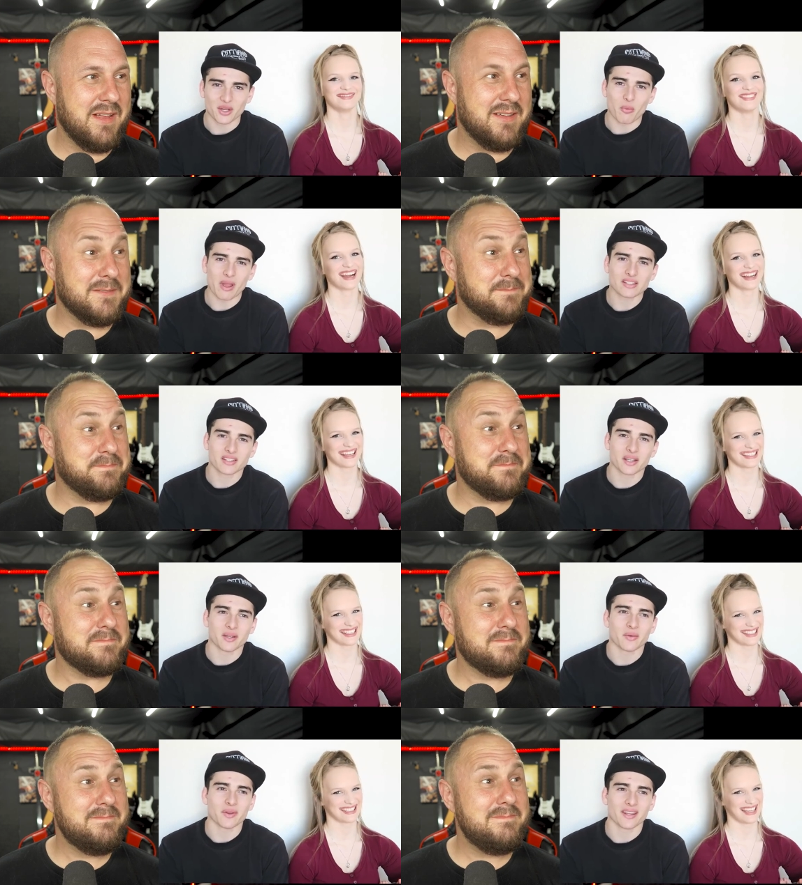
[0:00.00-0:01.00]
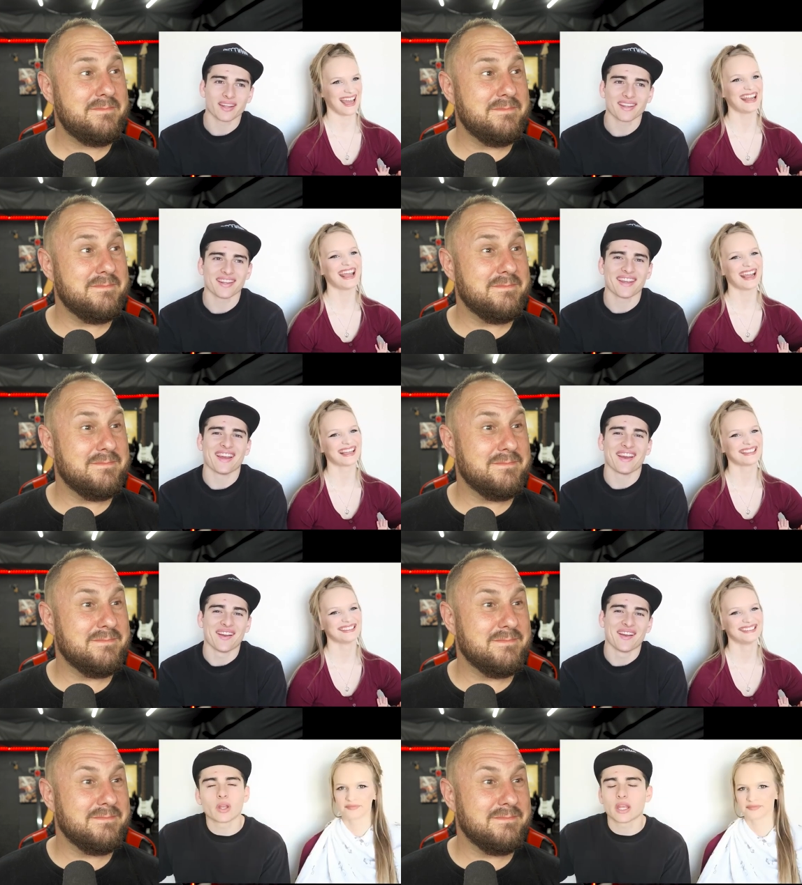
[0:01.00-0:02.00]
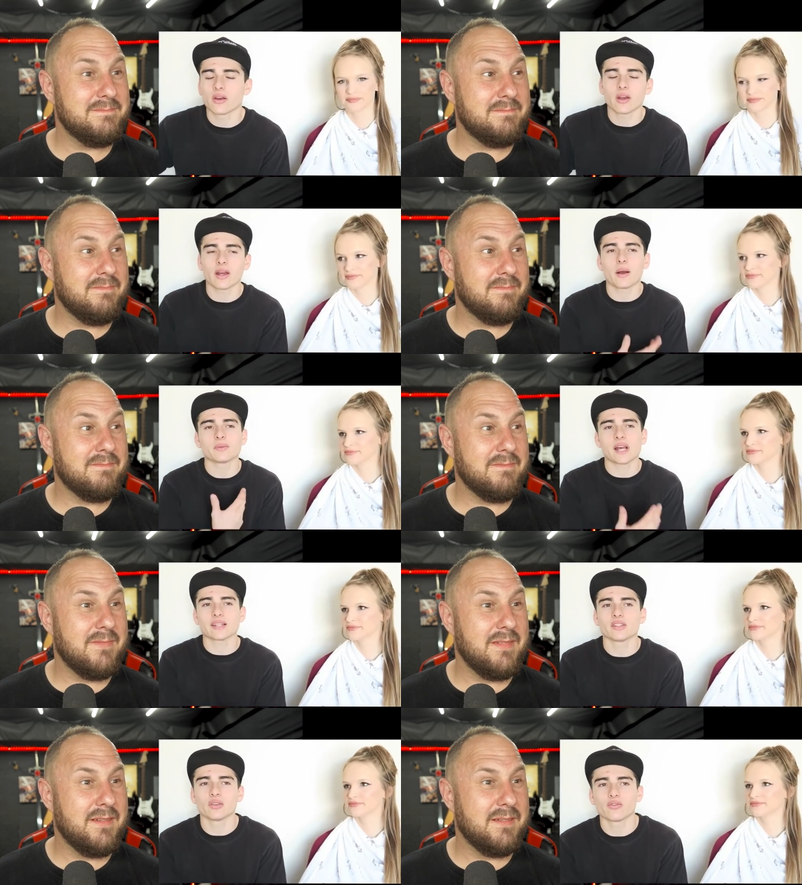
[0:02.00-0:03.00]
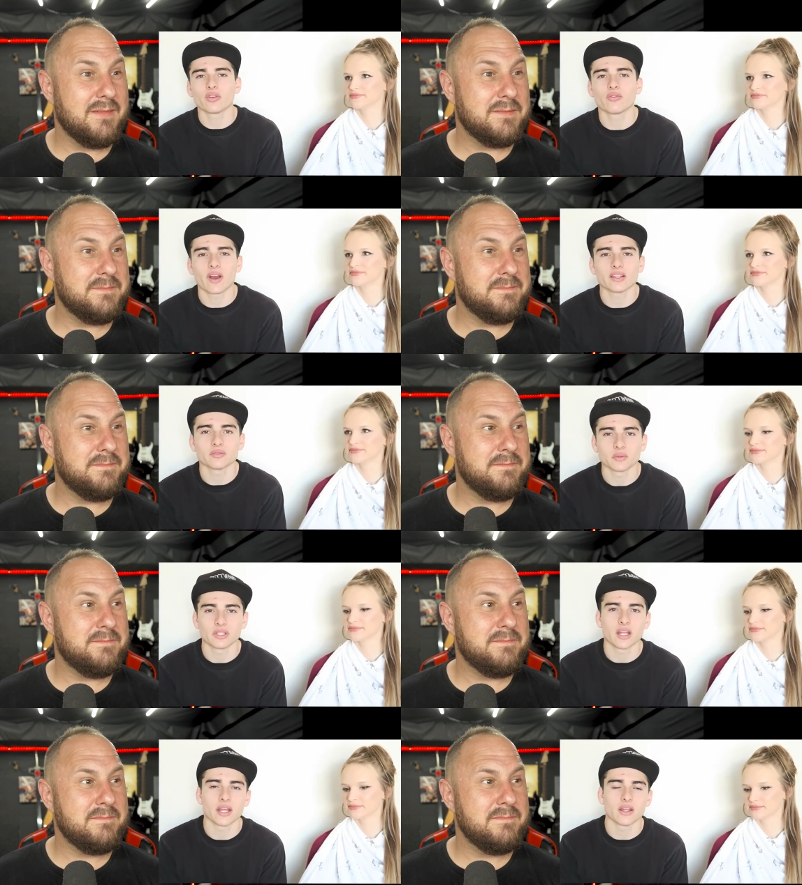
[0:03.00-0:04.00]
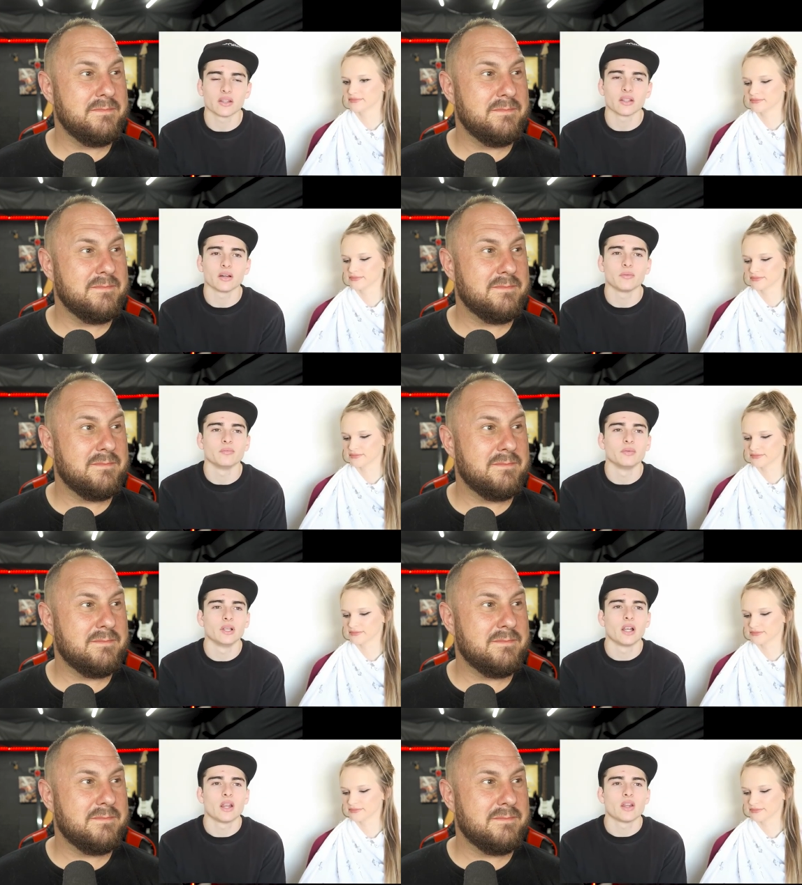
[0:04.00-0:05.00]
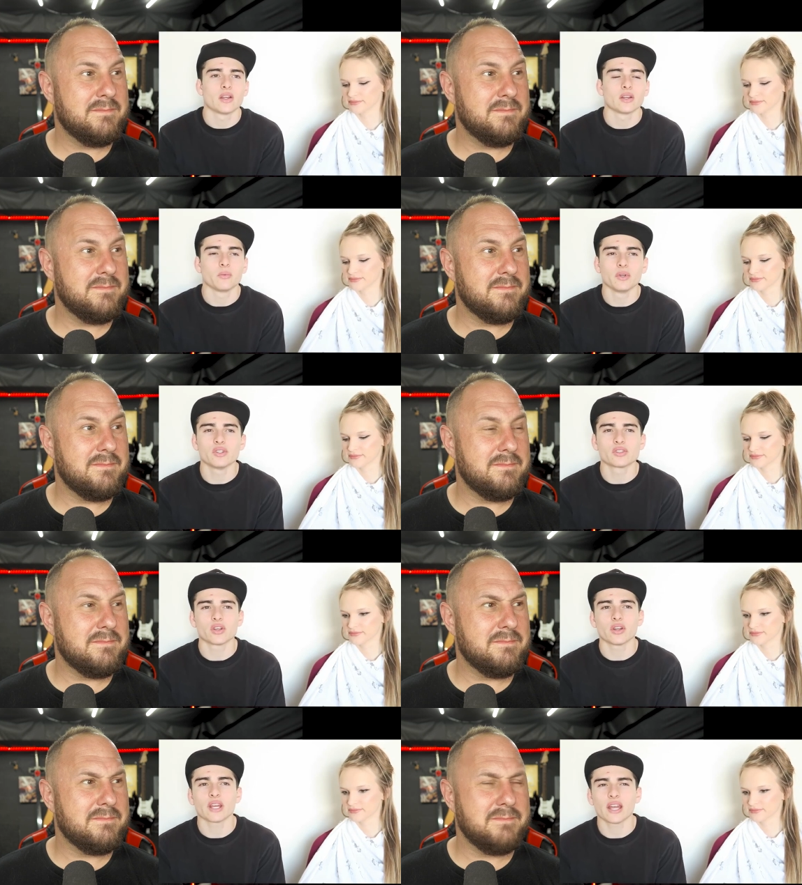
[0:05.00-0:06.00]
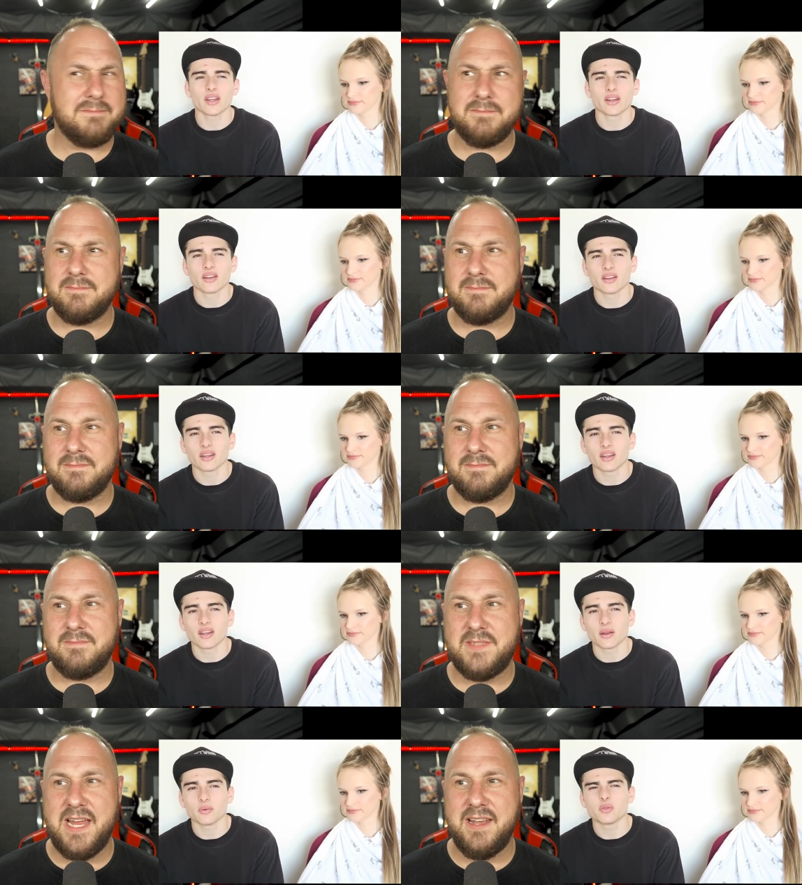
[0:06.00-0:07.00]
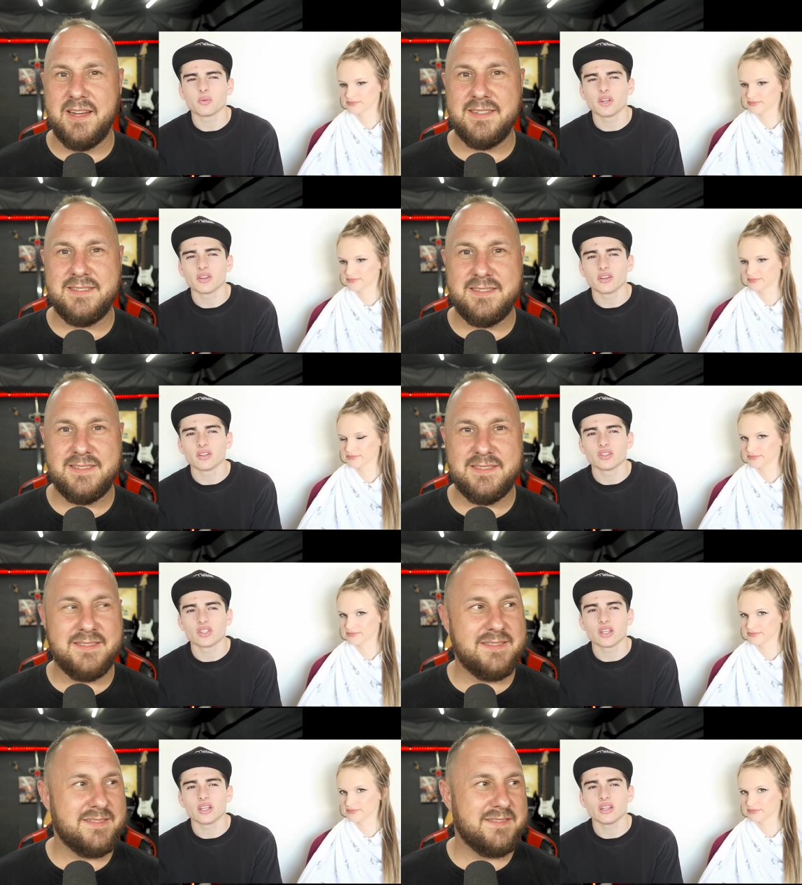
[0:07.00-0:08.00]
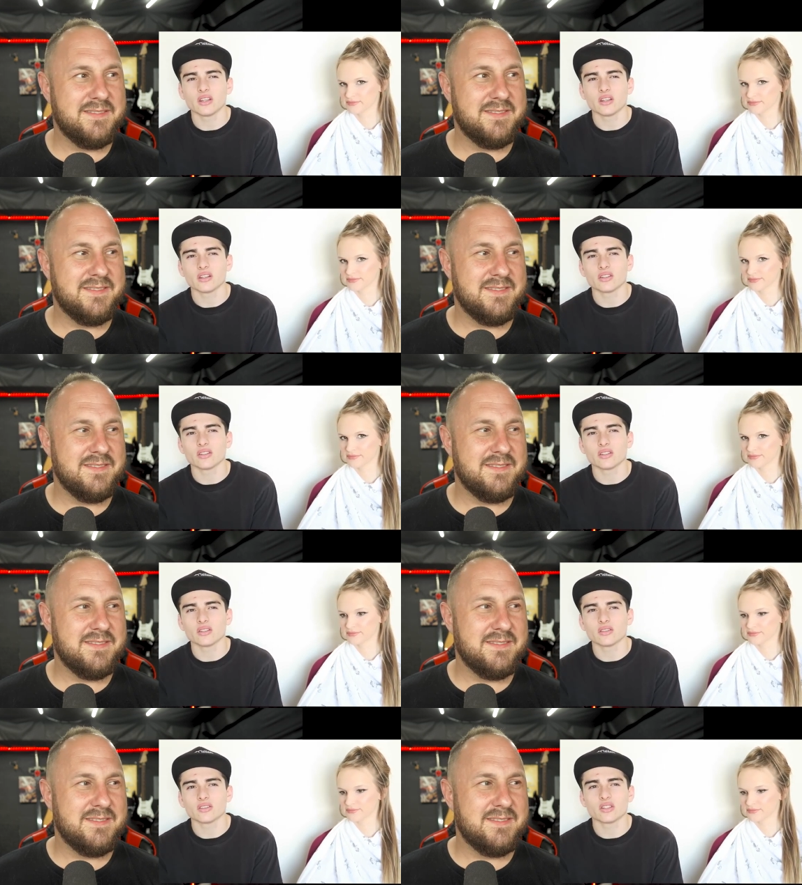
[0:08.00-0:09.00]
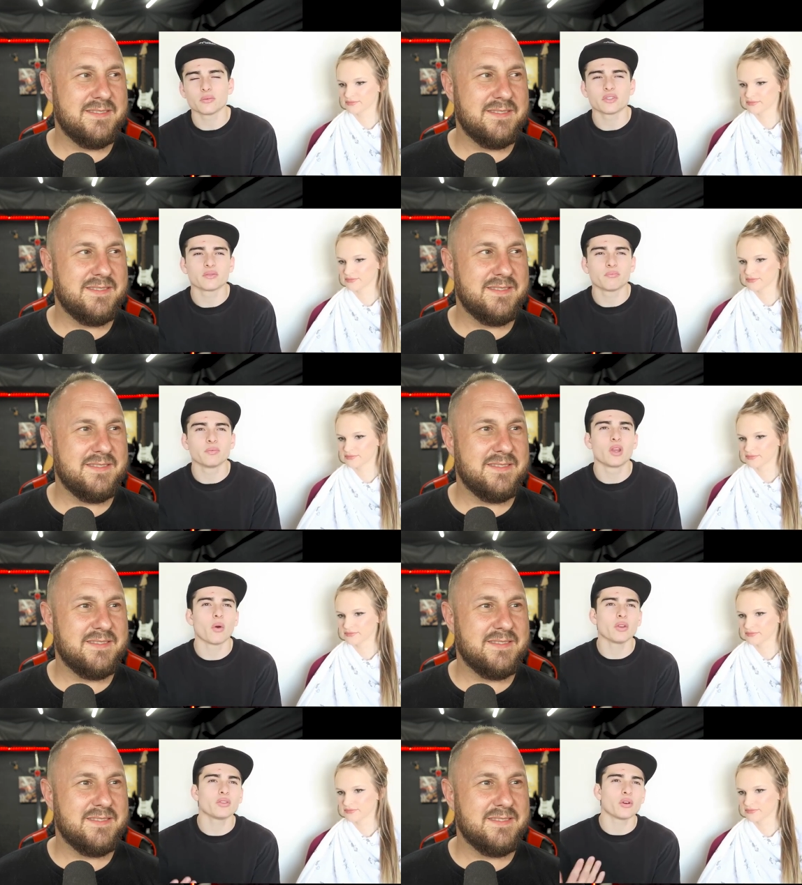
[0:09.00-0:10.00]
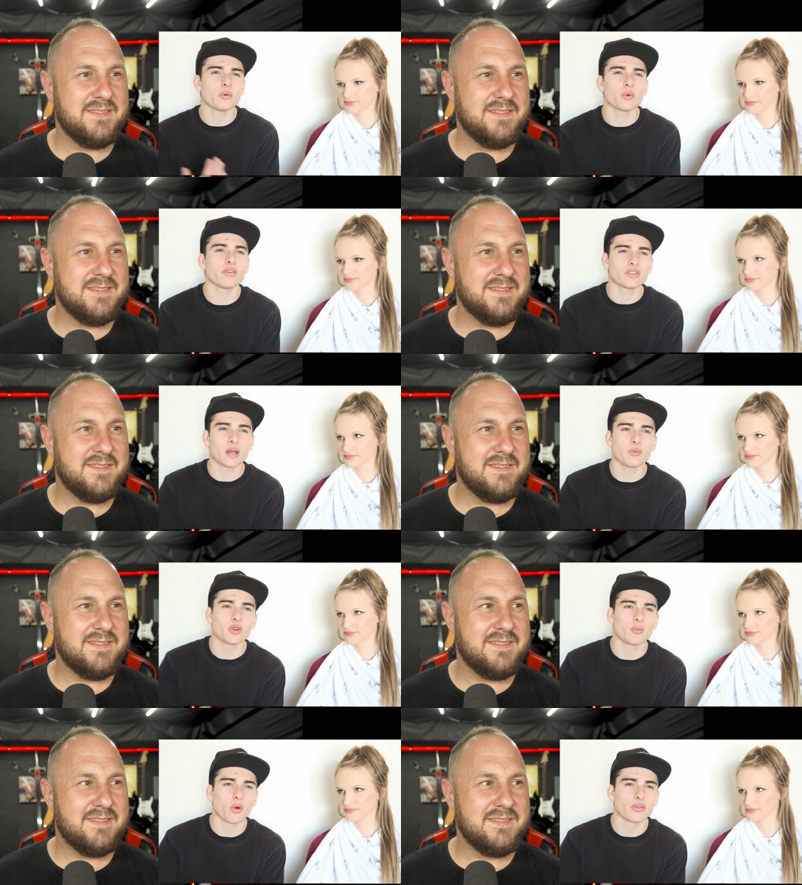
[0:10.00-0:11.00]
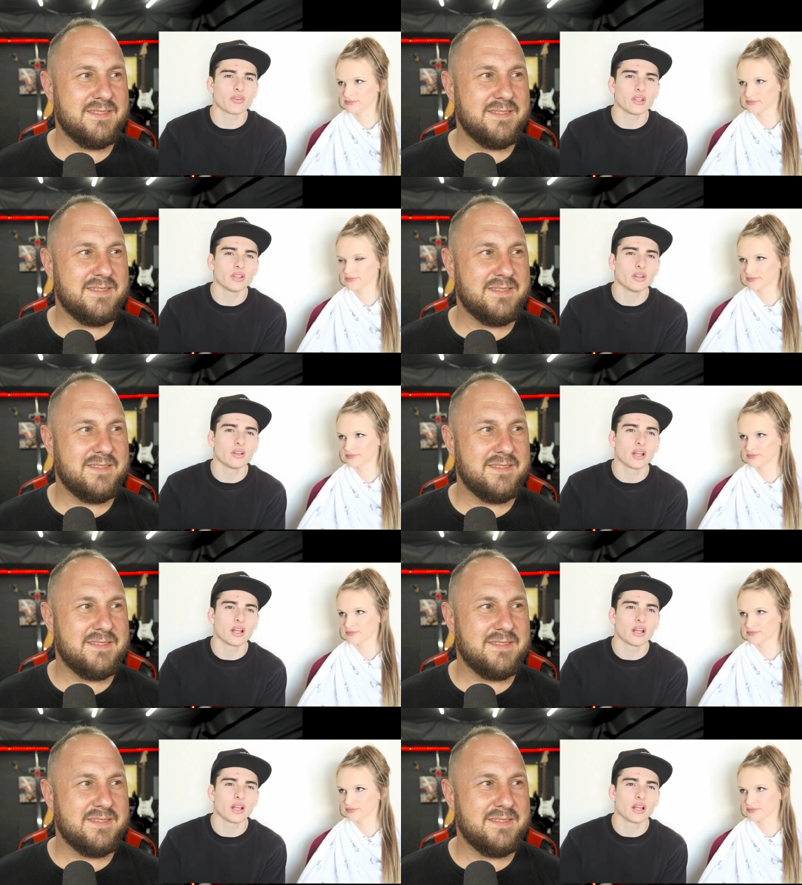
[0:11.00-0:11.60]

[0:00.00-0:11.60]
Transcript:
Speaker 1: So basically, excited. yeah. Kyra, I was asking her for advice one day, and um, we just started kind of dating. weird. She, she was going through a rough time with her boyfriend,